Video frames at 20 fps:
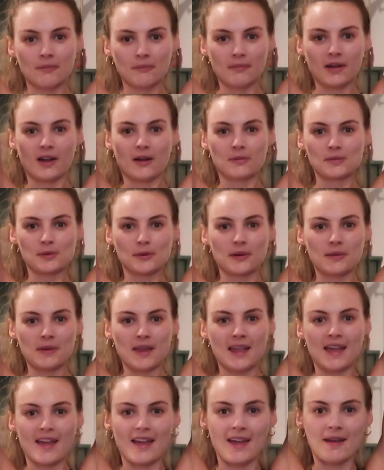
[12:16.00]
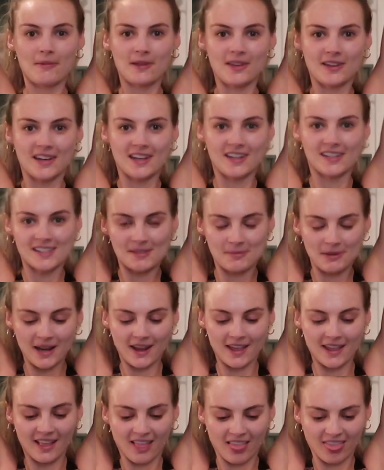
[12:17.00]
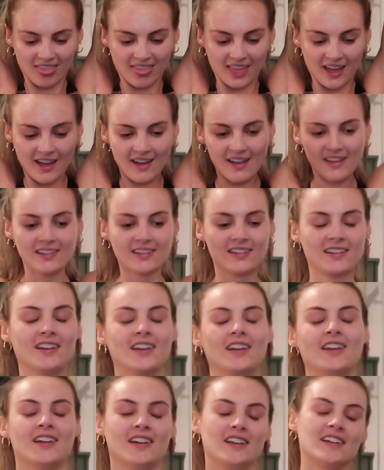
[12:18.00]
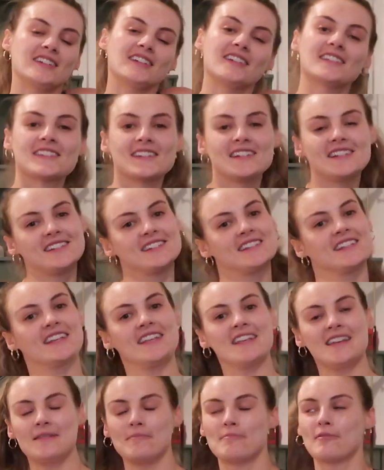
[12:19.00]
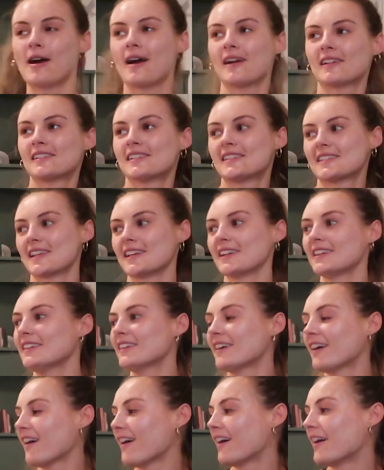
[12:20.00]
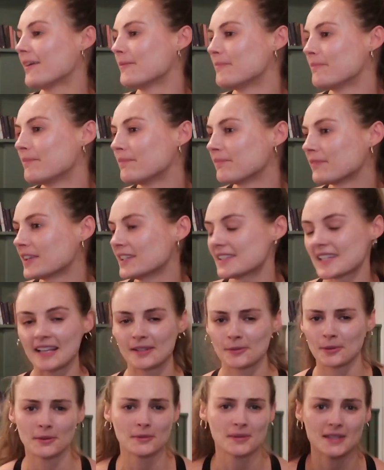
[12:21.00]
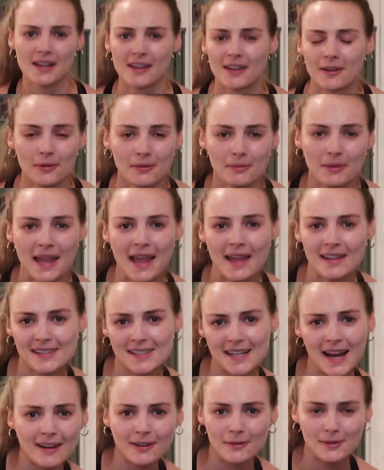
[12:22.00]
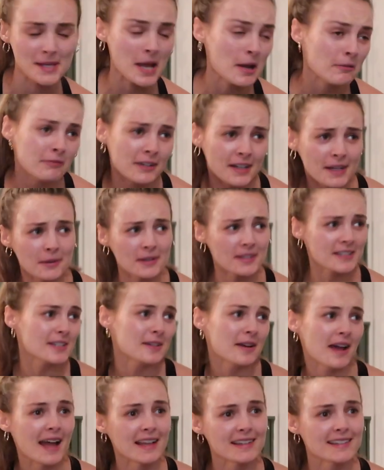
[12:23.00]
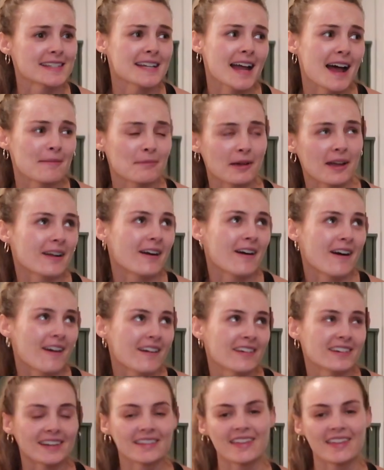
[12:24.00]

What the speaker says: My arms want to be here, but you need to be like there. Just need to keep practicing, because that's what it was like with my headstand. I was like, I really want to do a headstand, but I can't.